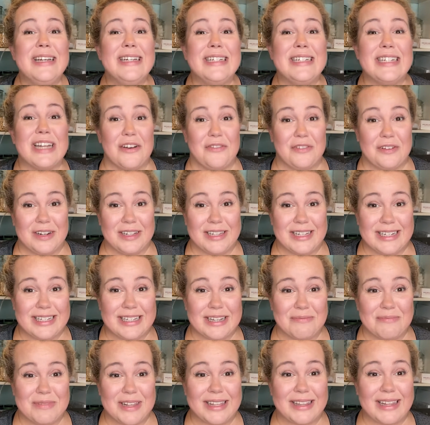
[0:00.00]
definitely
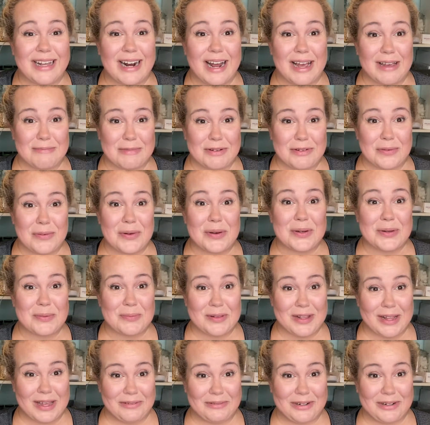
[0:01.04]
something that I'm going to play